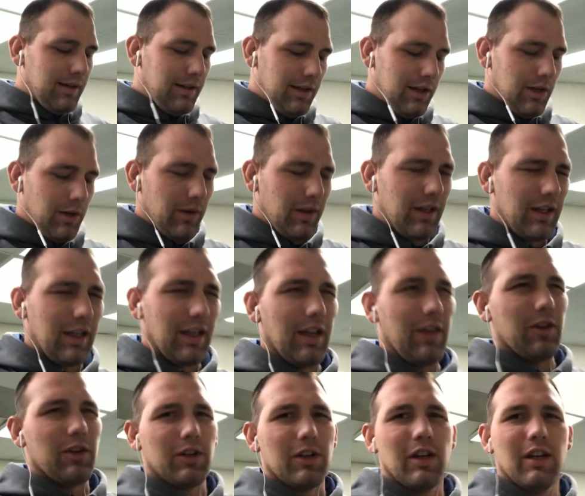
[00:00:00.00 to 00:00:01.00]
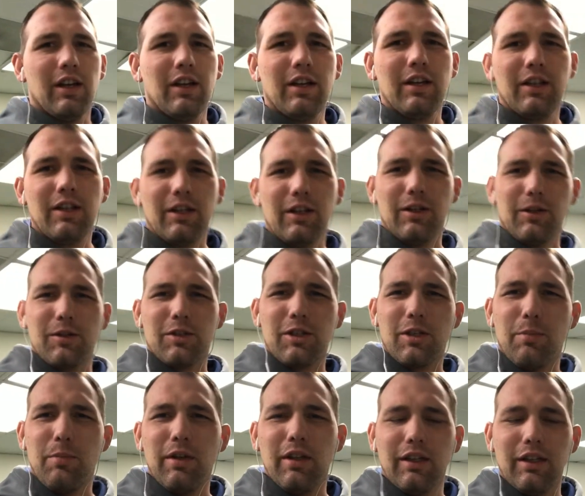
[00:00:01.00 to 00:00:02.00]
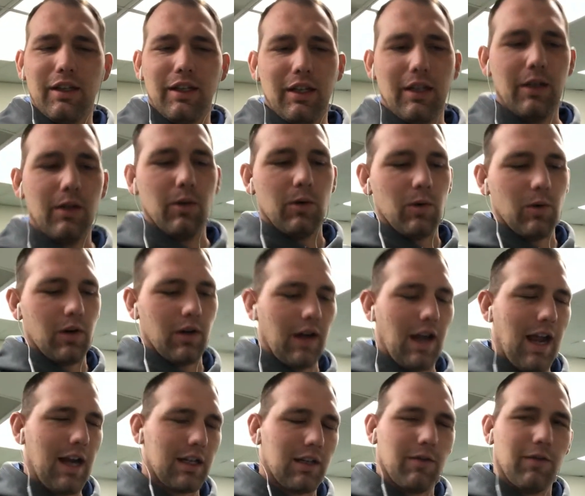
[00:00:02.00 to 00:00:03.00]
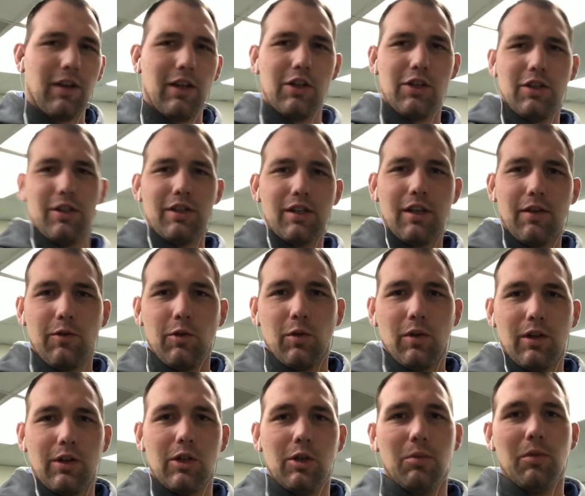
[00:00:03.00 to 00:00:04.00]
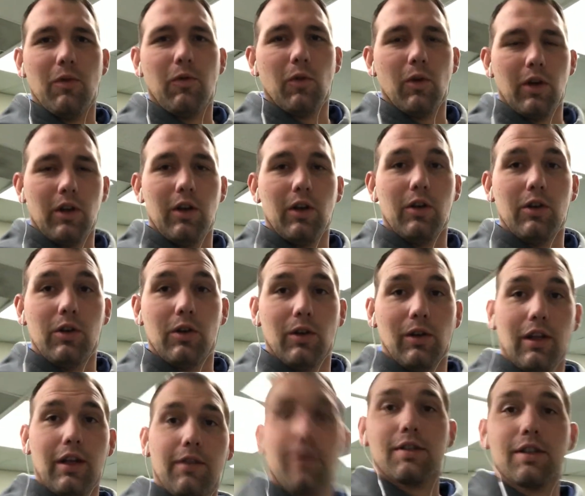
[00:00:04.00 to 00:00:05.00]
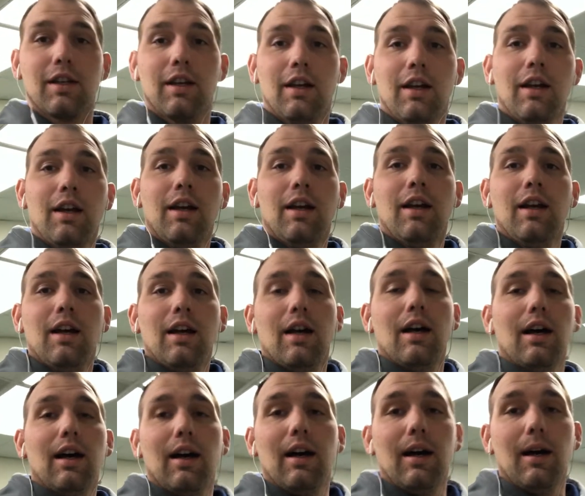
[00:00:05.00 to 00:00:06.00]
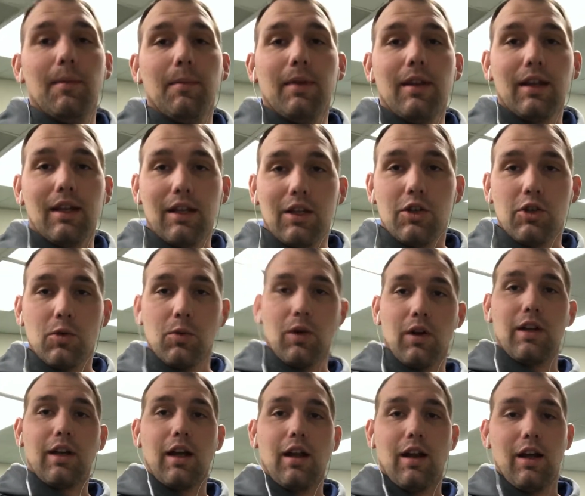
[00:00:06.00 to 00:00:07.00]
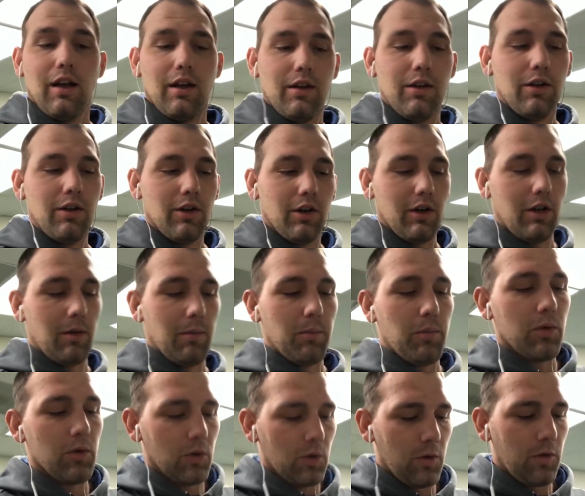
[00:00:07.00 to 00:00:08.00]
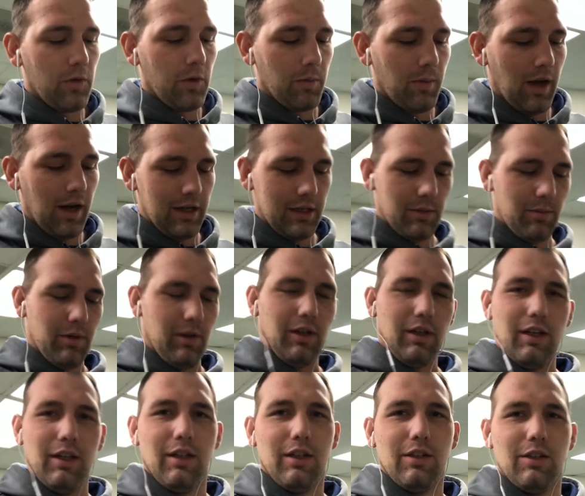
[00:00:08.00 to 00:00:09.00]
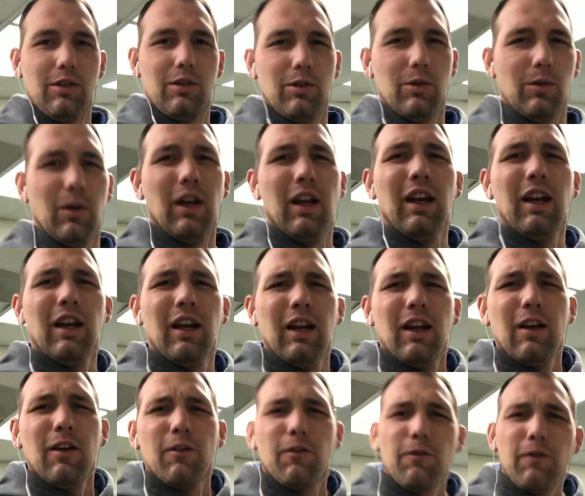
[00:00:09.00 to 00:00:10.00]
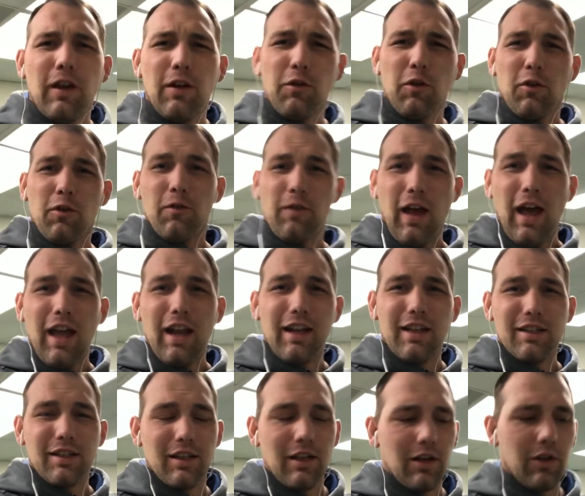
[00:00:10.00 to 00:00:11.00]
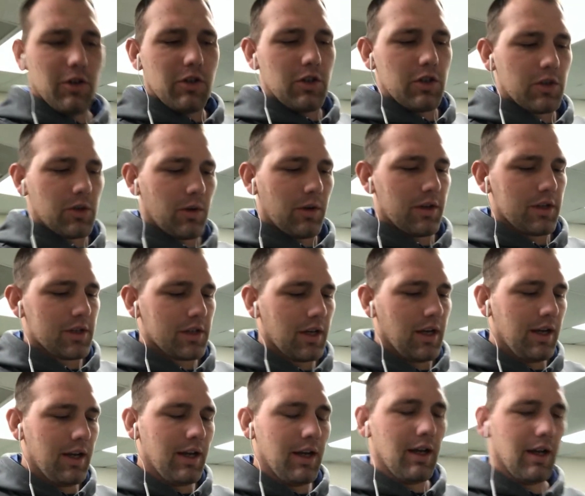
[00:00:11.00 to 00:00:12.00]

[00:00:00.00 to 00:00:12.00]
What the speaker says: you know, any other, you know, stability or activation stuff you want to do before you go do your lifts, and then get your workout on. You're going to improve your body's ability to favor fat as an energy source.